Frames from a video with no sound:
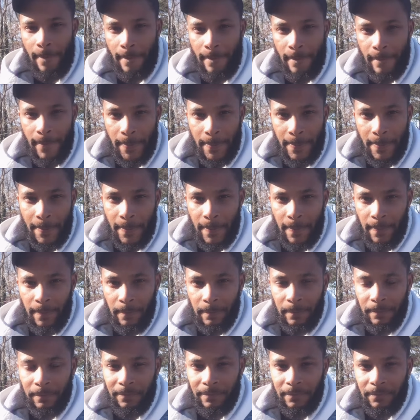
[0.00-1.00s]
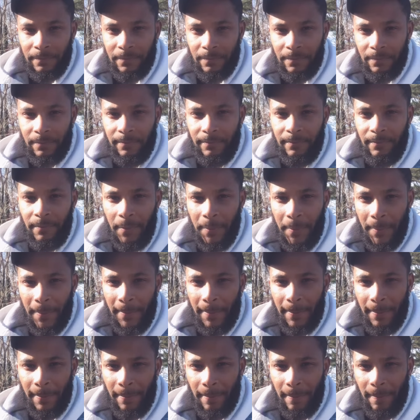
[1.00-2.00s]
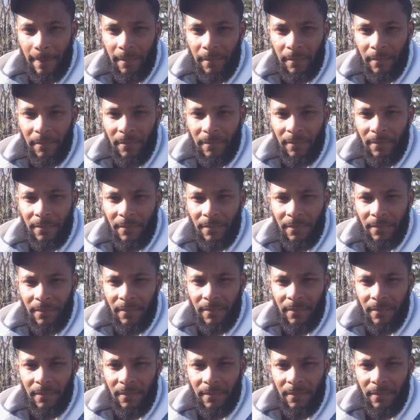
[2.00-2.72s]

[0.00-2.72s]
Nothing is said.